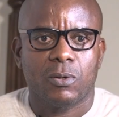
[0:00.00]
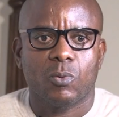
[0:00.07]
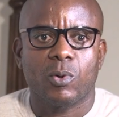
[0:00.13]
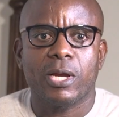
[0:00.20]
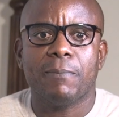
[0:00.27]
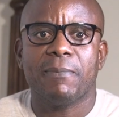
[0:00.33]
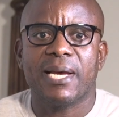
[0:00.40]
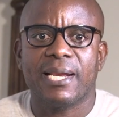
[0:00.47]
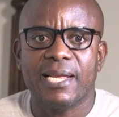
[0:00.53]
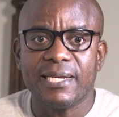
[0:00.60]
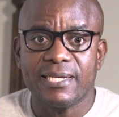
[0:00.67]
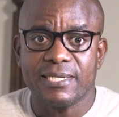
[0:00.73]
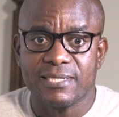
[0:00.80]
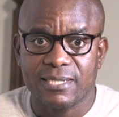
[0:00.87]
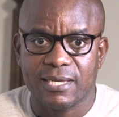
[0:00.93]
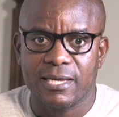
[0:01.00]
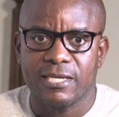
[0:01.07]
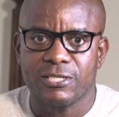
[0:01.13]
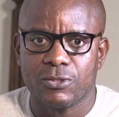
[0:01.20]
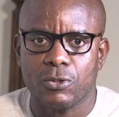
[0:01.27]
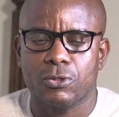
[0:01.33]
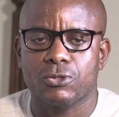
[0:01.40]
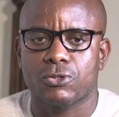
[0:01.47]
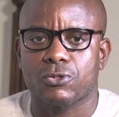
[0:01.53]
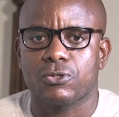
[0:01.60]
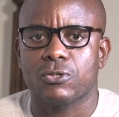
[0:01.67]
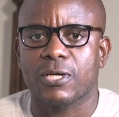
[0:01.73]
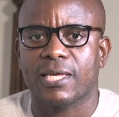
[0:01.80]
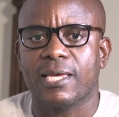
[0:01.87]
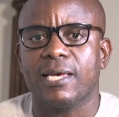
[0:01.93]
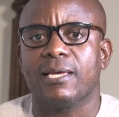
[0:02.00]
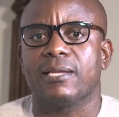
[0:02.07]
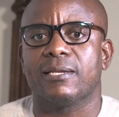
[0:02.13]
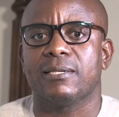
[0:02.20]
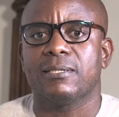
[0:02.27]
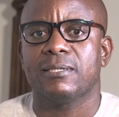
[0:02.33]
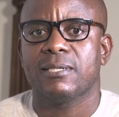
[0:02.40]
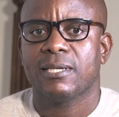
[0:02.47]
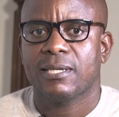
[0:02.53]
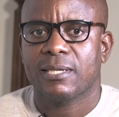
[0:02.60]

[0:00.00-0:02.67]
where my latest guest on Studio Ken,